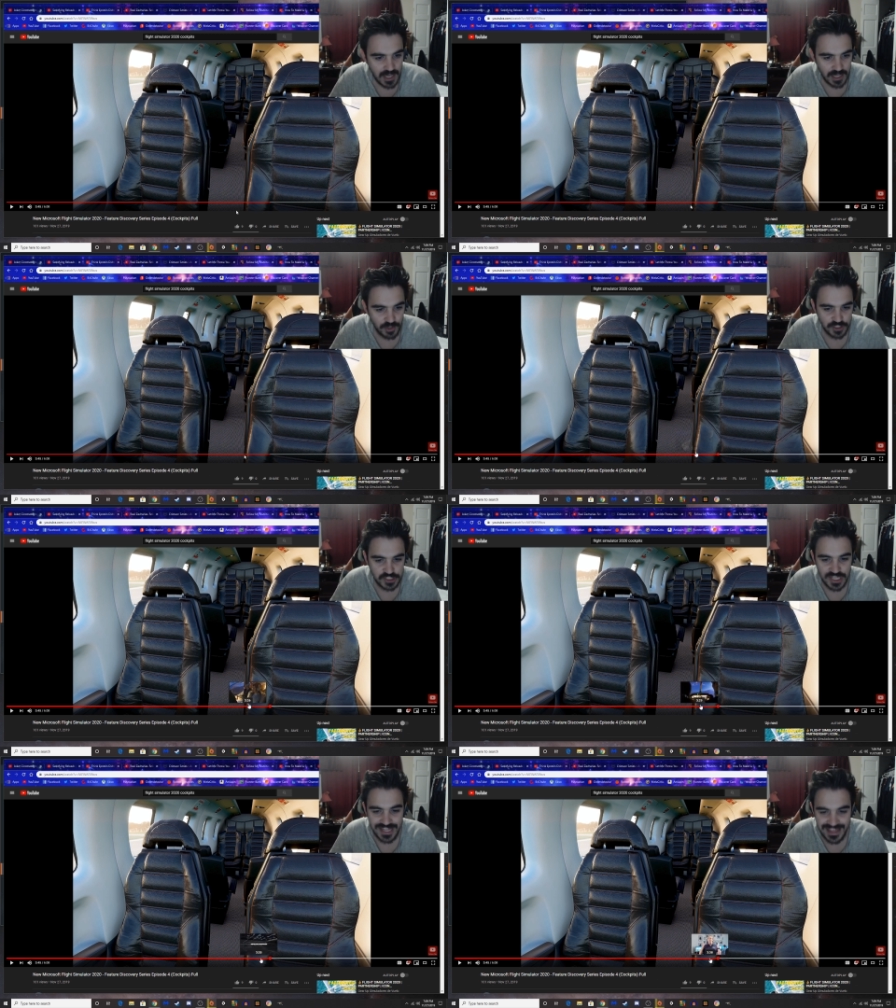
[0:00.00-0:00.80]
It
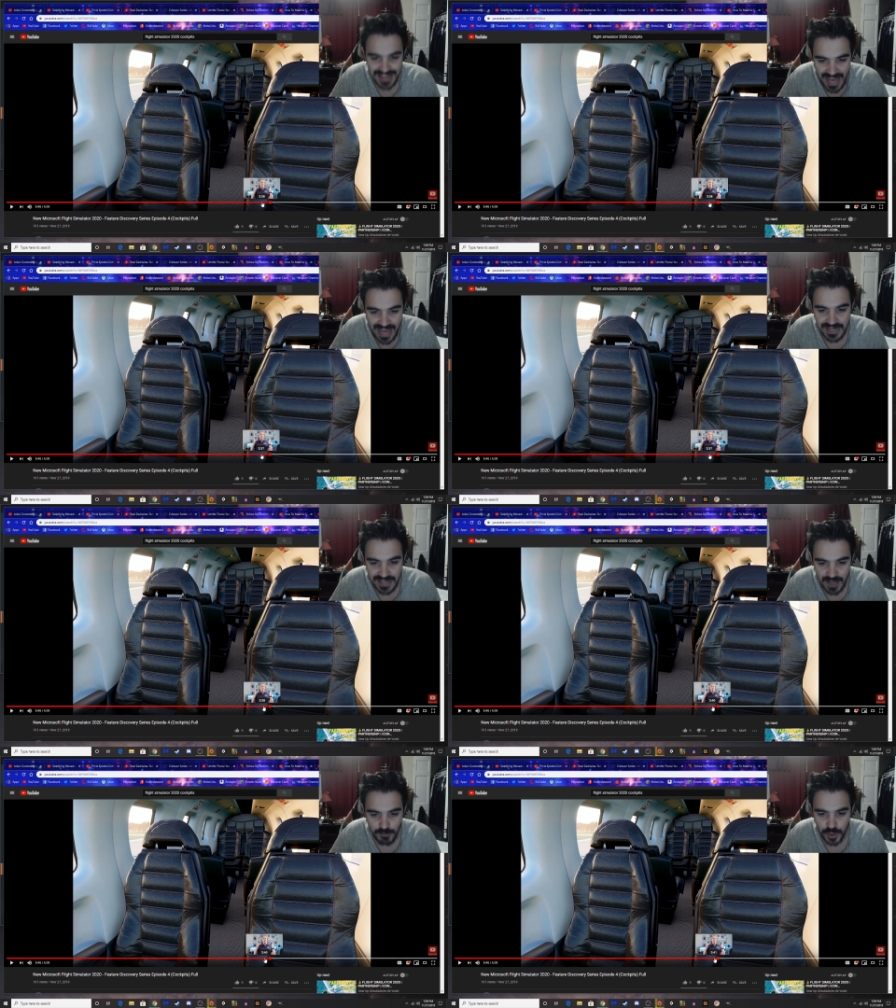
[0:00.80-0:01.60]
looks that
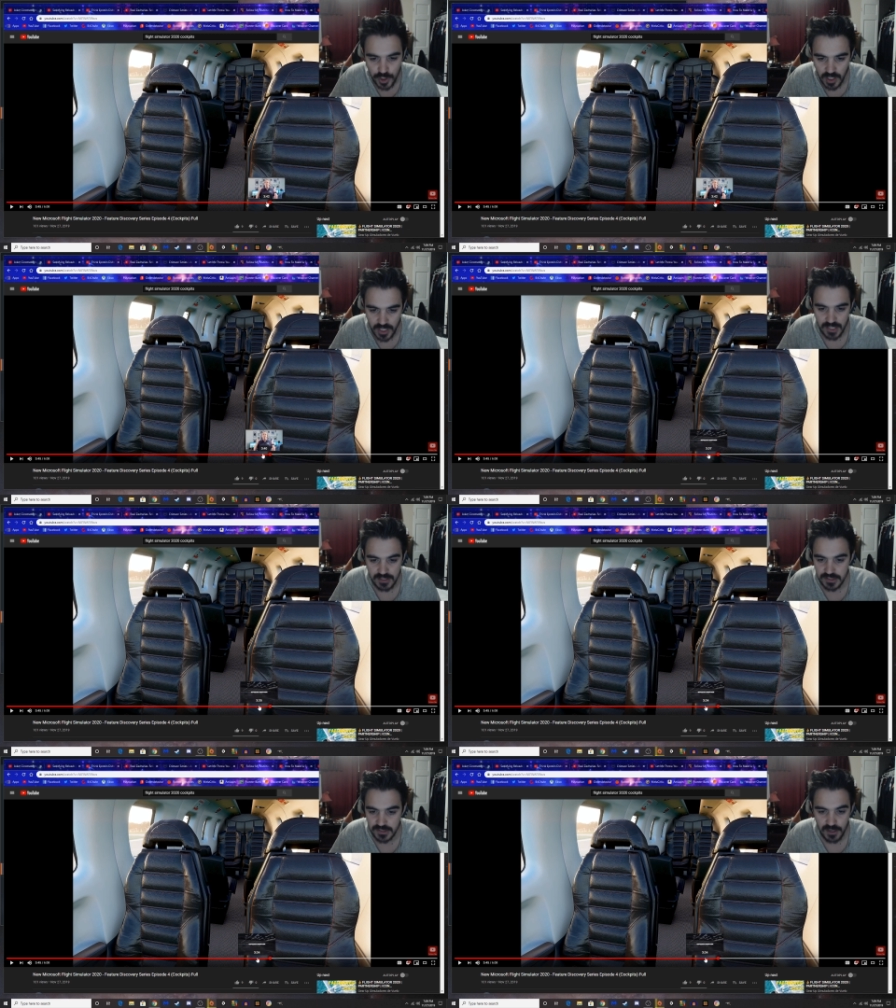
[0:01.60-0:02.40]
damn good.
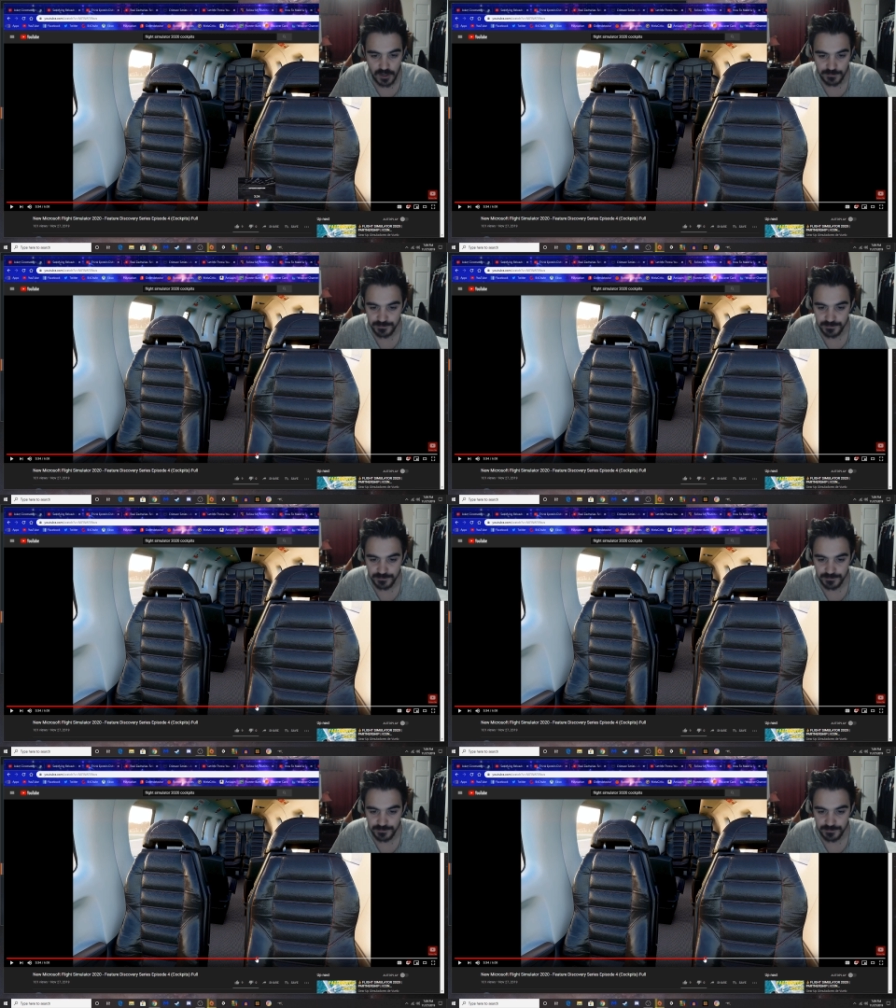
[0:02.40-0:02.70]
So,